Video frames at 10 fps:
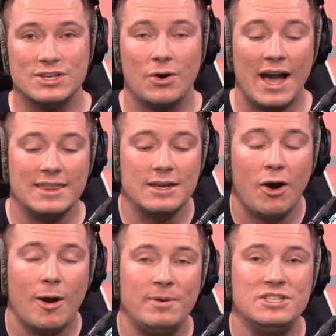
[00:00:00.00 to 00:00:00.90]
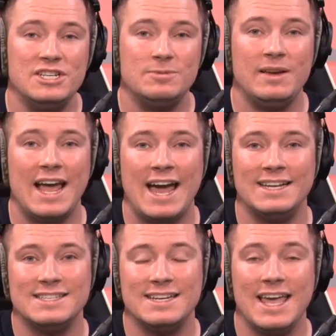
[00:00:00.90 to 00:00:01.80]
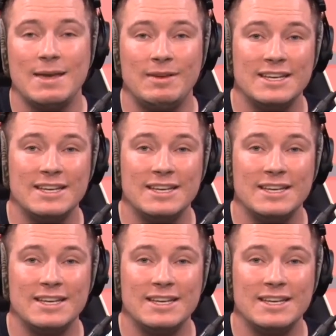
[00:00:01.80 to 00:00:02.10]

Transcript: So I think RPGs being added into the game